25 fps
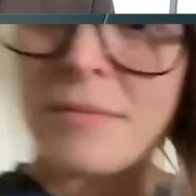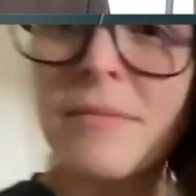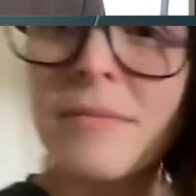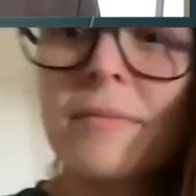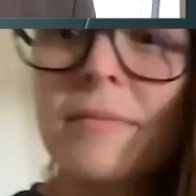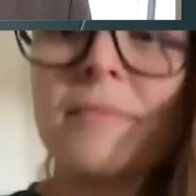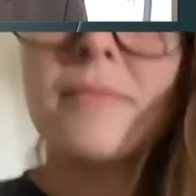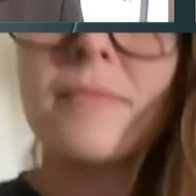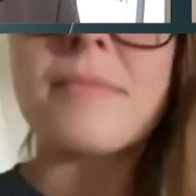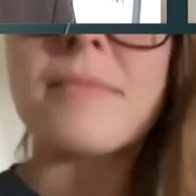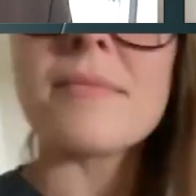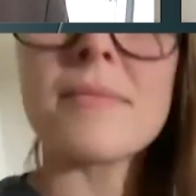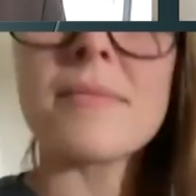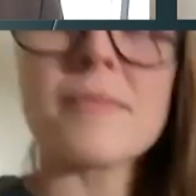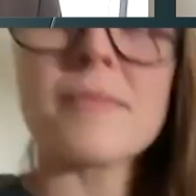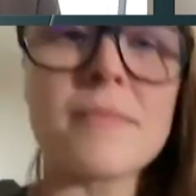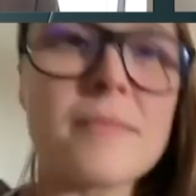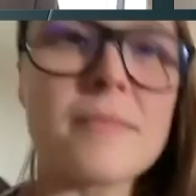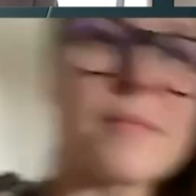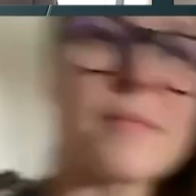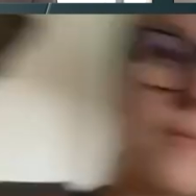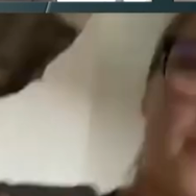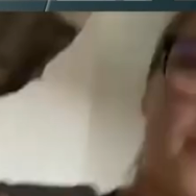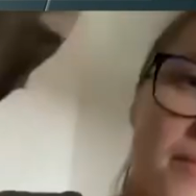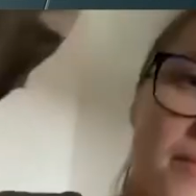
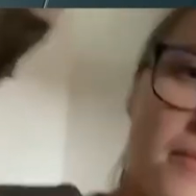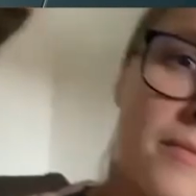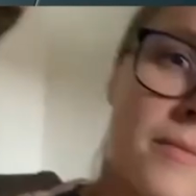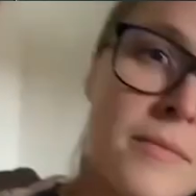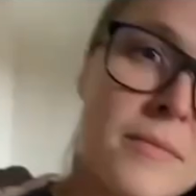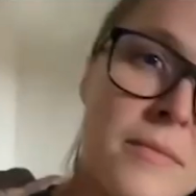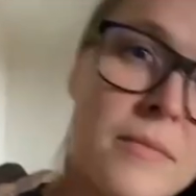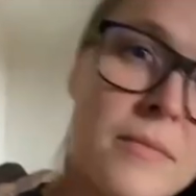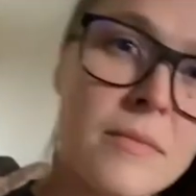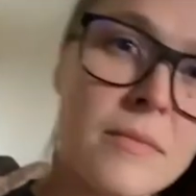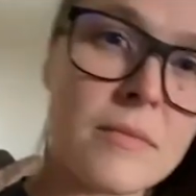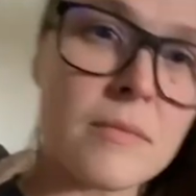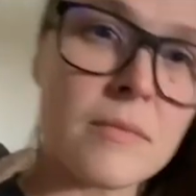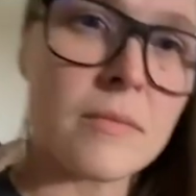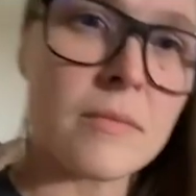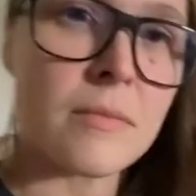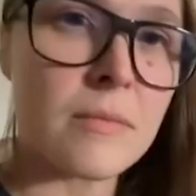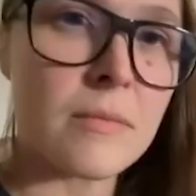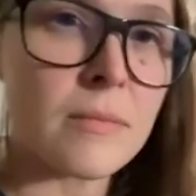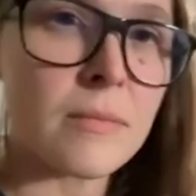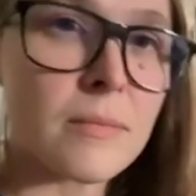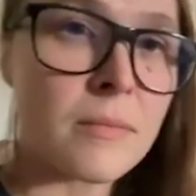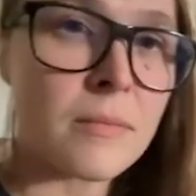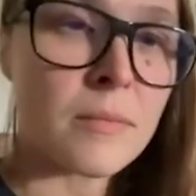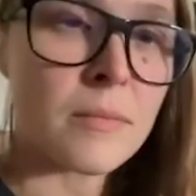
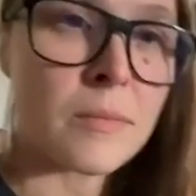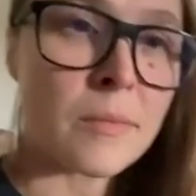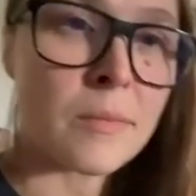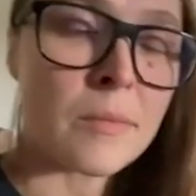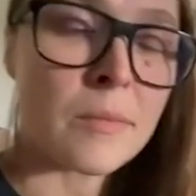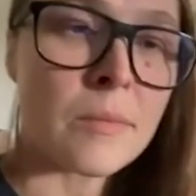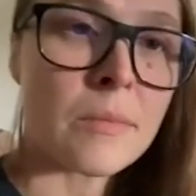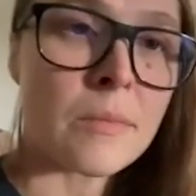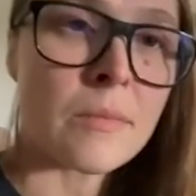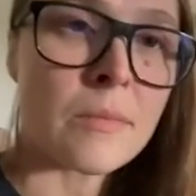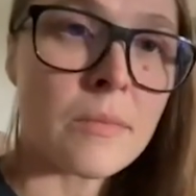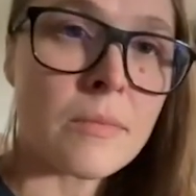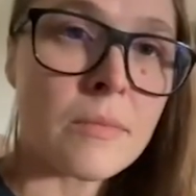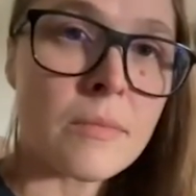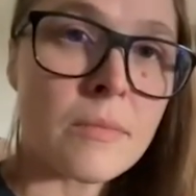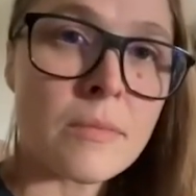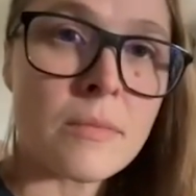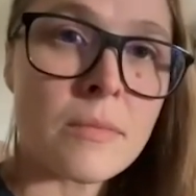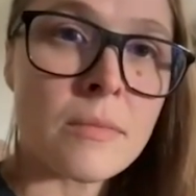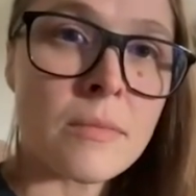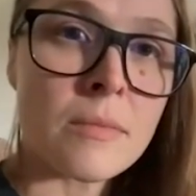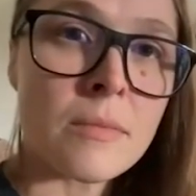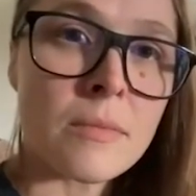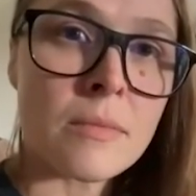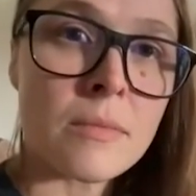
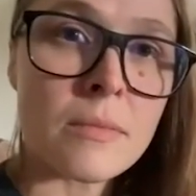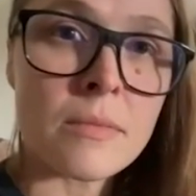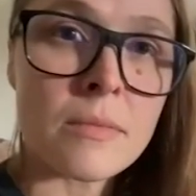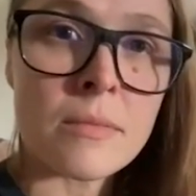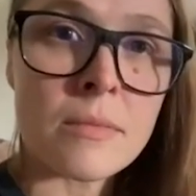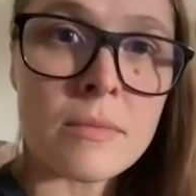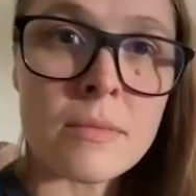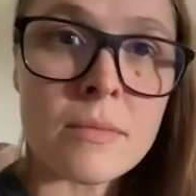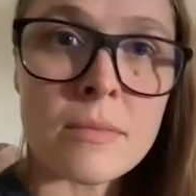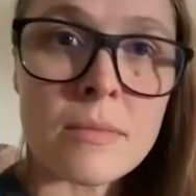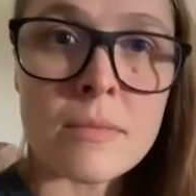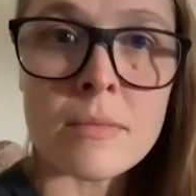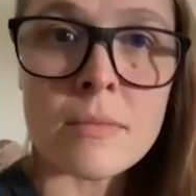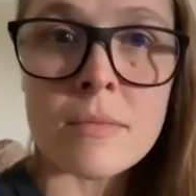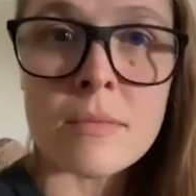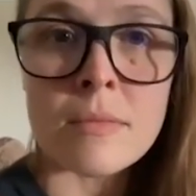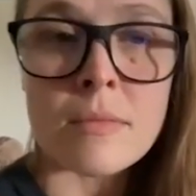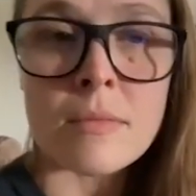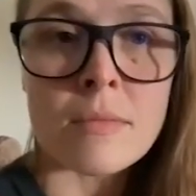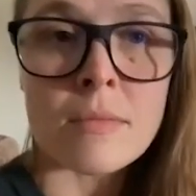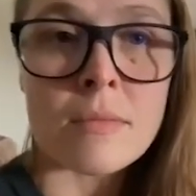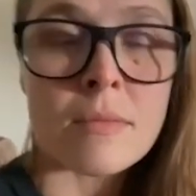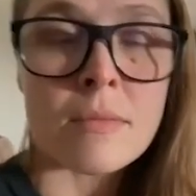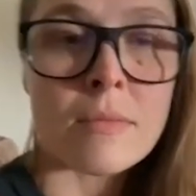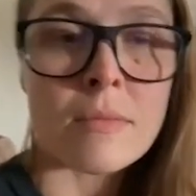
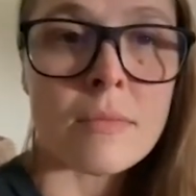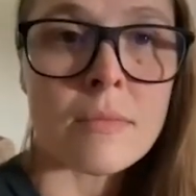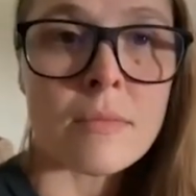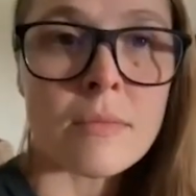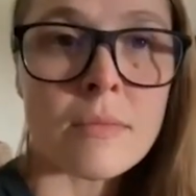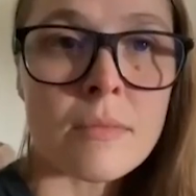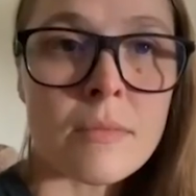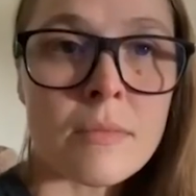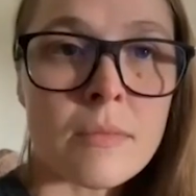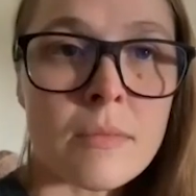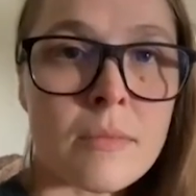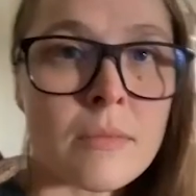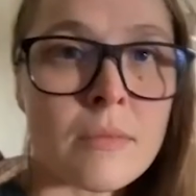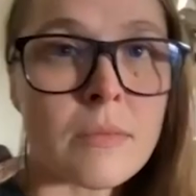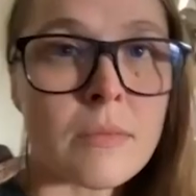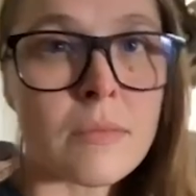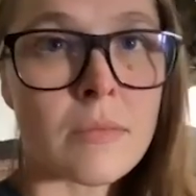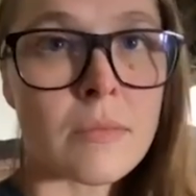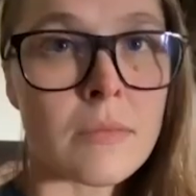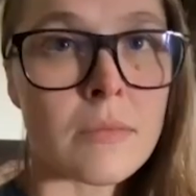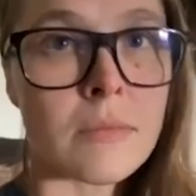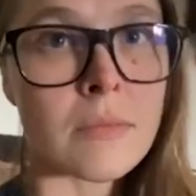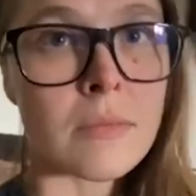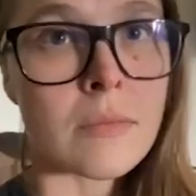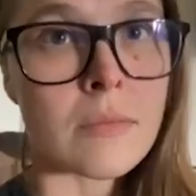
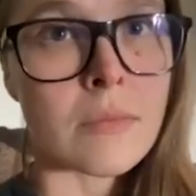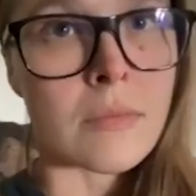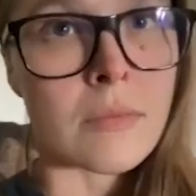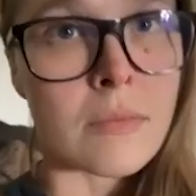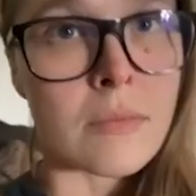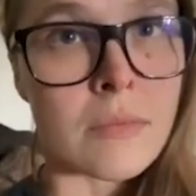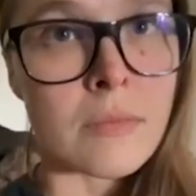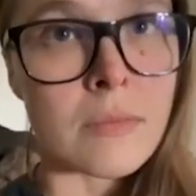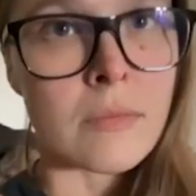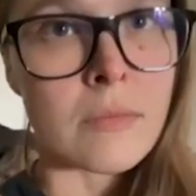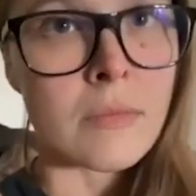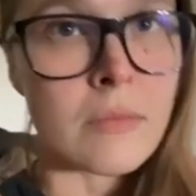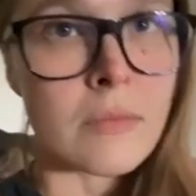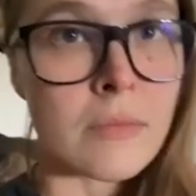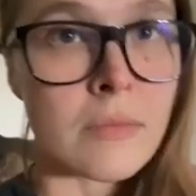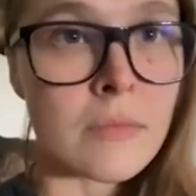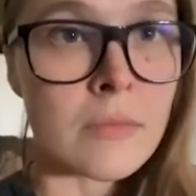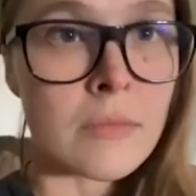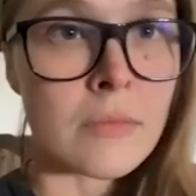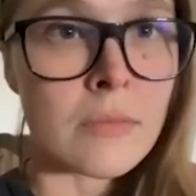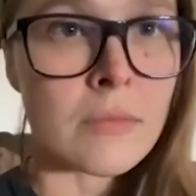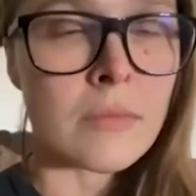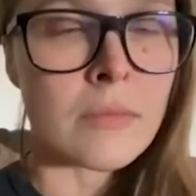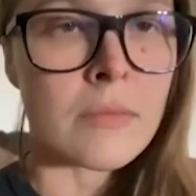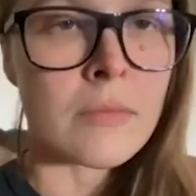
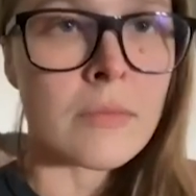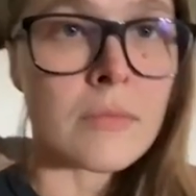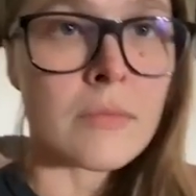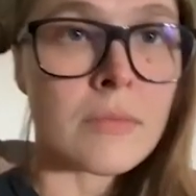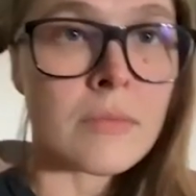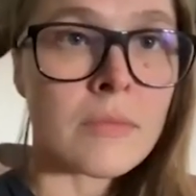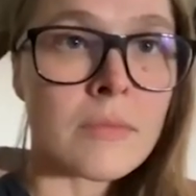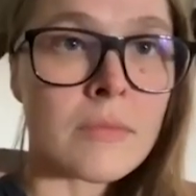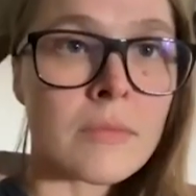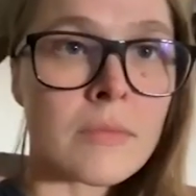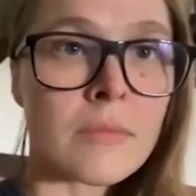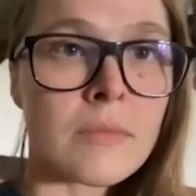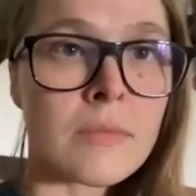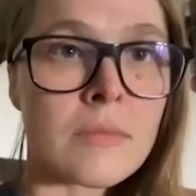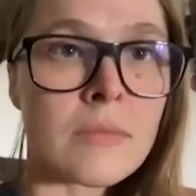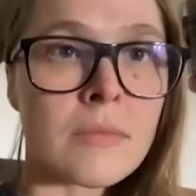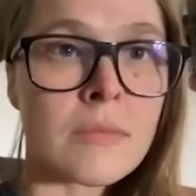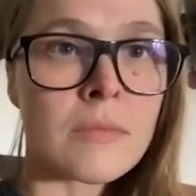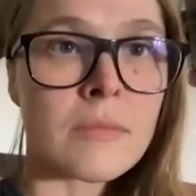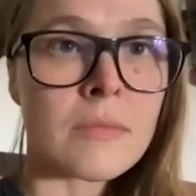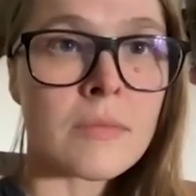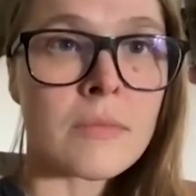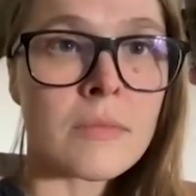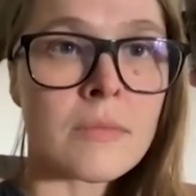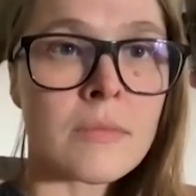
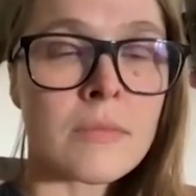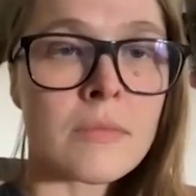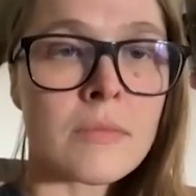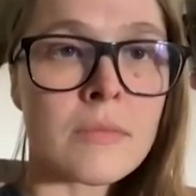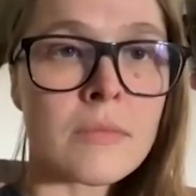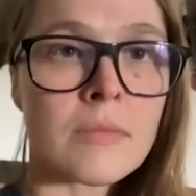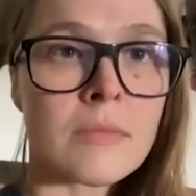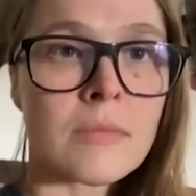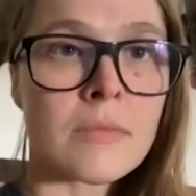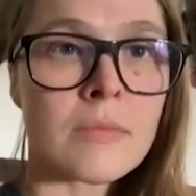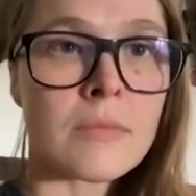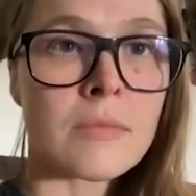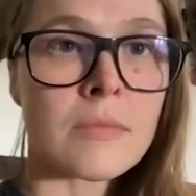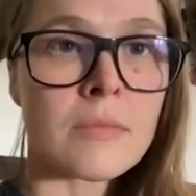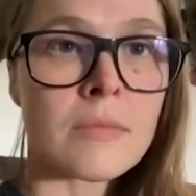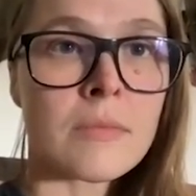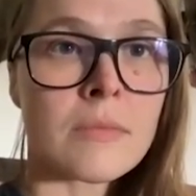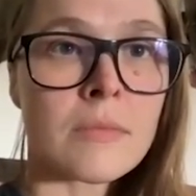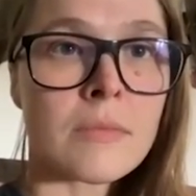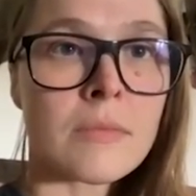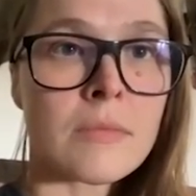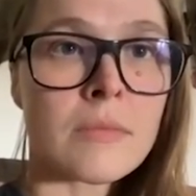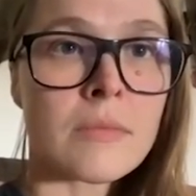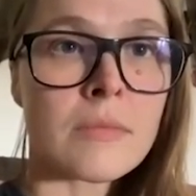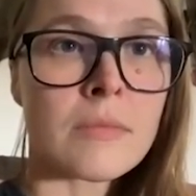The person shown says nothing.